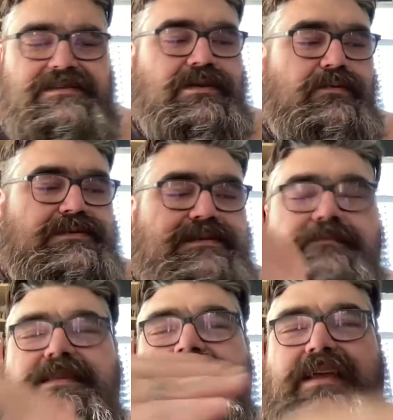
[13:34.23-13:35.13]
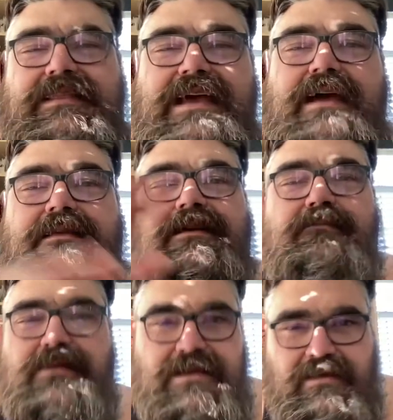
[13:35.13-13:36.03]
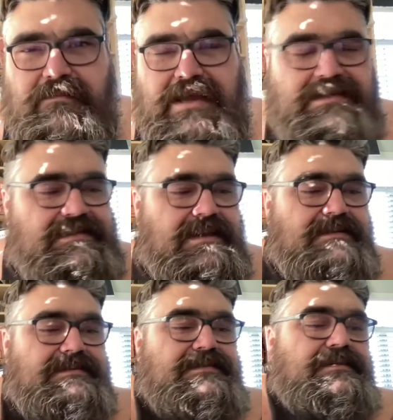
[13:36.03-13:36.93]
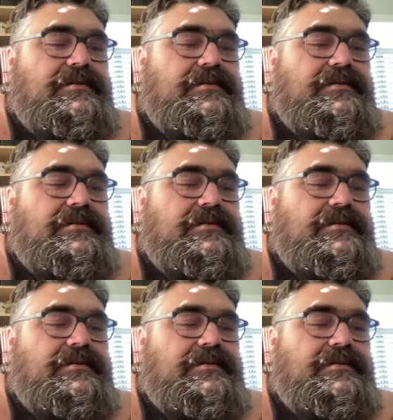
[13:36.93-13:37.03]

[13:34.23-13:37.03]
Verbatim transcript: So something like that completely makes sense.